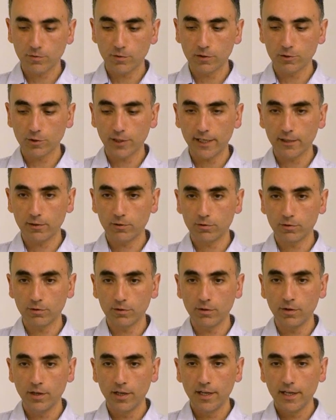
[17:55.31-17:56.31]
we'll try
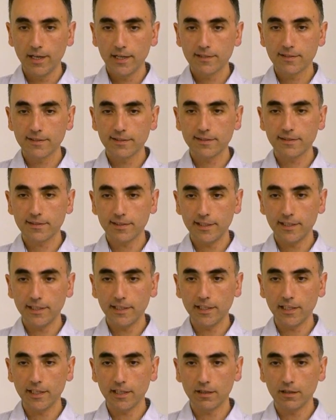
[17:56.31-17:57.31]
to
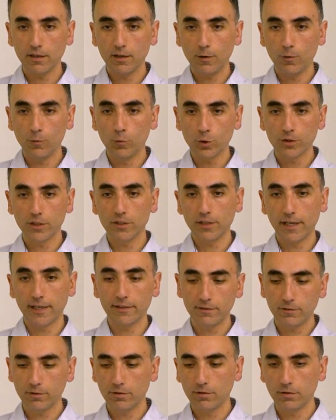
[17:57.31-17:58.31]
see what it
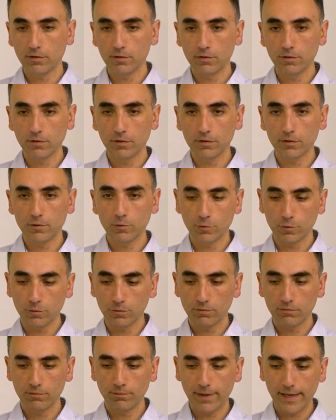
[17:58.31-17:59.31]
has to do to
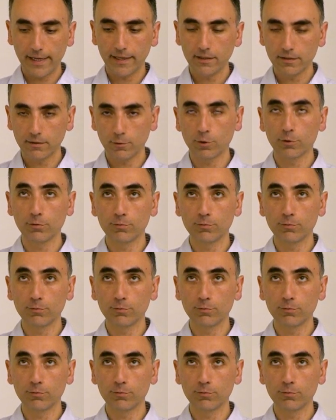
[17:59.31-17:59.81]
make, or